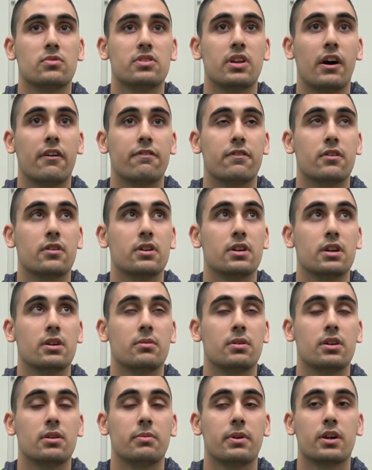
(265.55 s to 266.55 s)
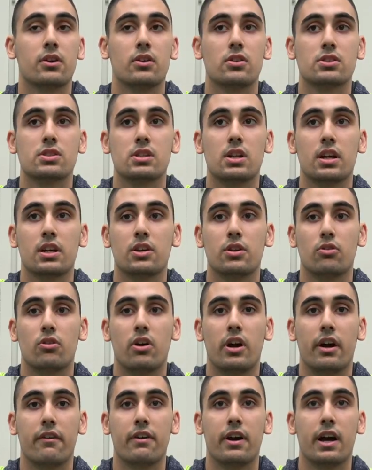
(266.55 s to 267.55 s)
tougher uh, because like you
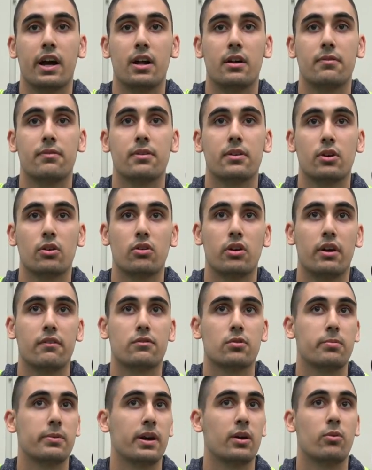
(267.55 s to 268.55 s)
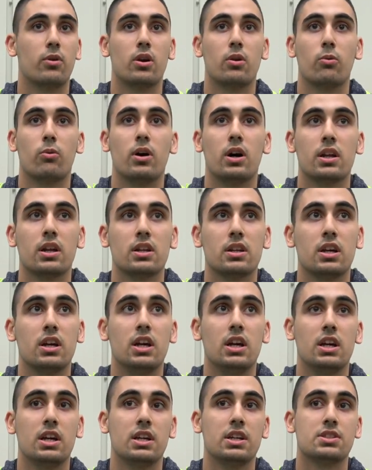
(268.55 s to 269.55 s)
don't have health you have to play one-on-one and
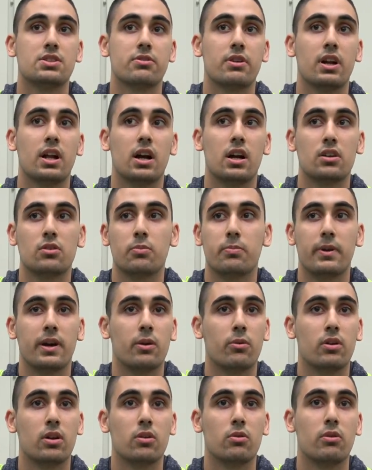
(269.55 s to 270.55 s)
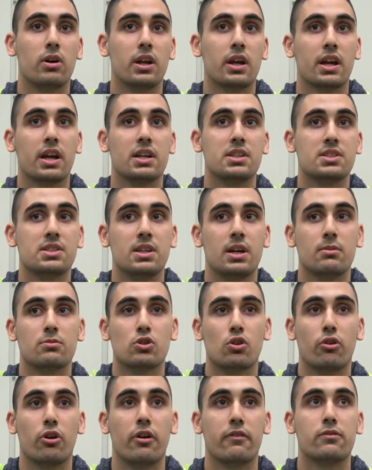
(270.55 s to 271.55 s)
it's really hard to play one-on-one against them
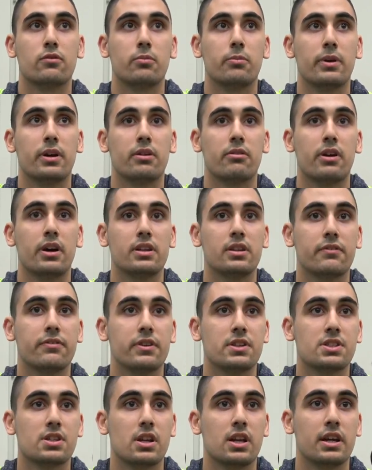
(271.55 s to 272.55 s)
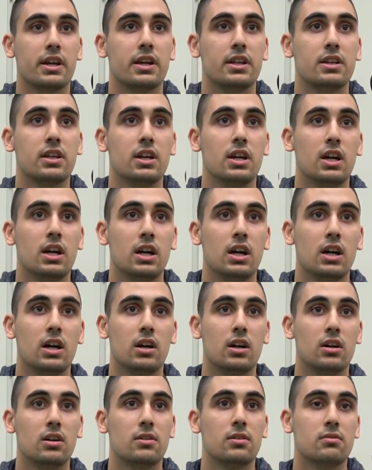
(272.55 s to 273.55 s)
so you have to be ready physically and
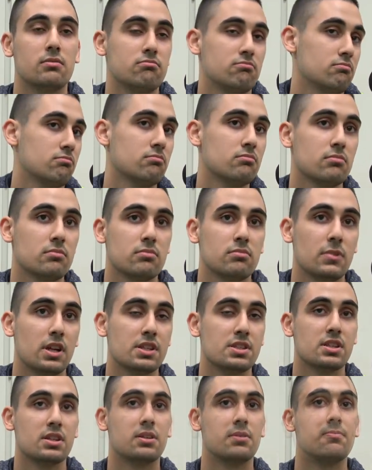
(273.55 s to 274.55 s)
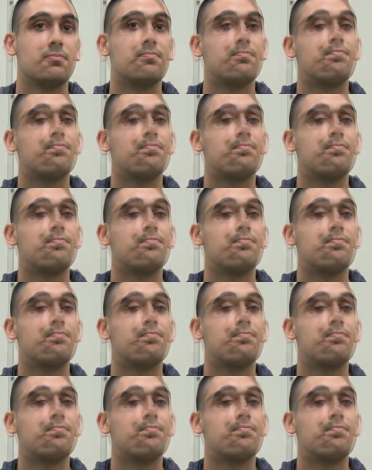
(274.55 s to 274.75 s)
uh, that's it